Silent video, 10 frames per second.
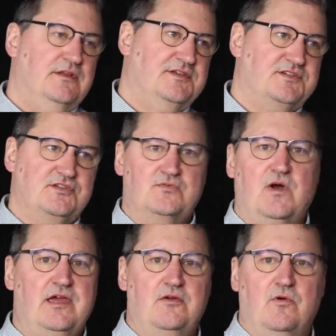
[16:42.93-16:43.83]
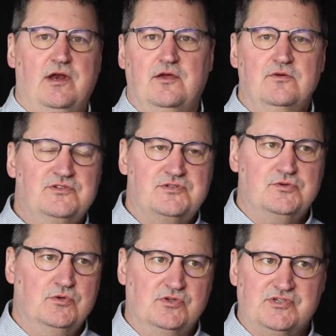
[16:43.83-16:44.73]
This is why you want to use
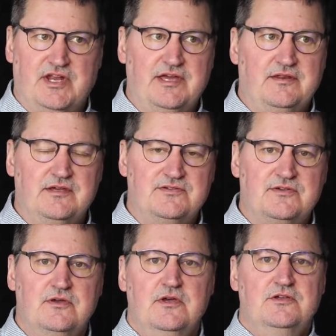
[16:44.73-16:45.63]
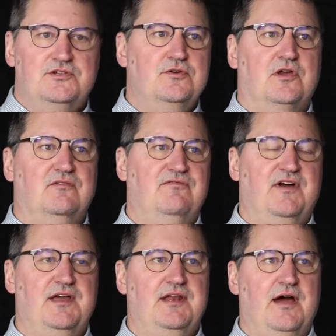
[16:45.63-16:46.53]
tools like this, so you can
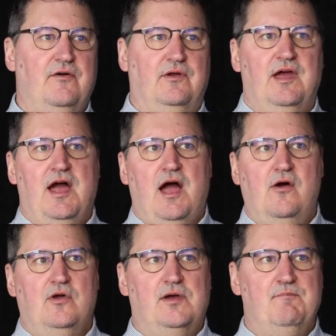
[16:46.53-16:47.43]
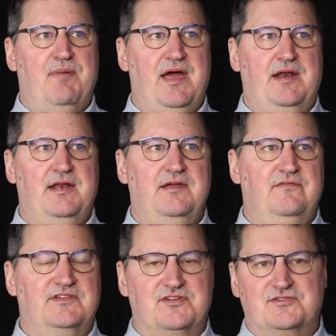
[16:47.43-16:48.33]
find out how
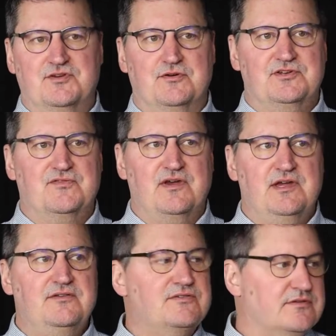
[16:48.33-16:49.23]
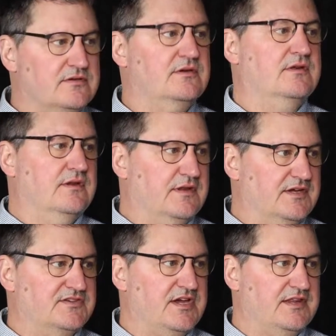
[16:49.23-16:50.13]
competitive is a search phrase,
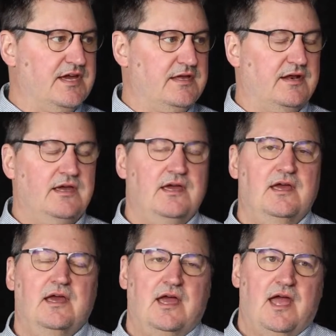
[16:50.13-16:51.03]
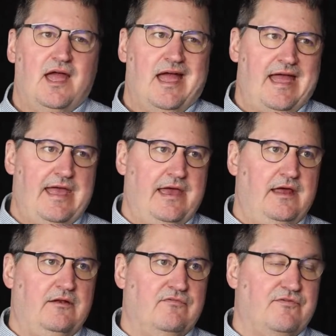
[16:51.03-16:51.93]
things like that.
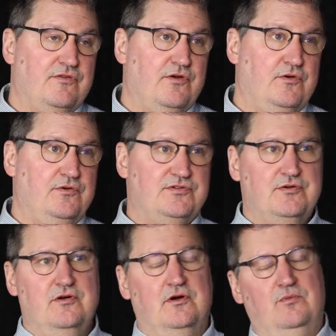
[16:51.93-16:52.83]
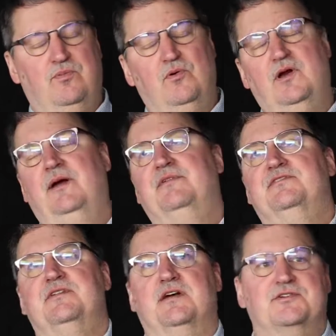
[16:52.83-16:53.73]
And for those who go, boy, I'm
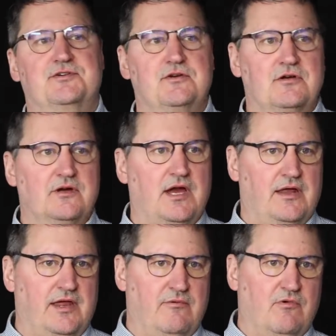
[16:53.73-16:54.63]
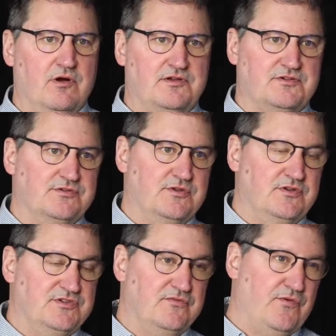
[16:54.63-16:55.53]
just not sure how that works, or so
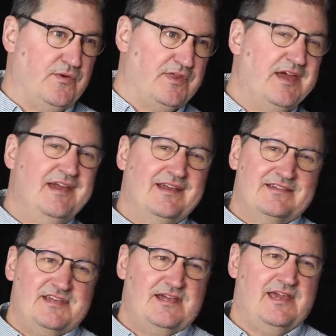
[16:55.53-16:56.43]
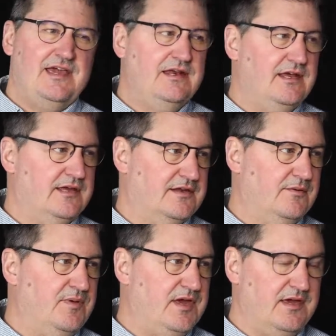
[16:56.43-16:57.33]
on and so forth, because that can get
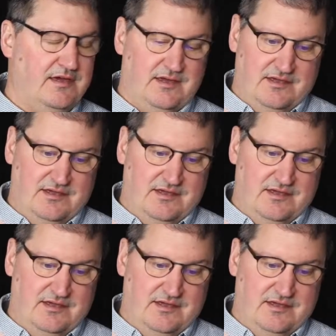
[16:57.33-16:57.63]
to be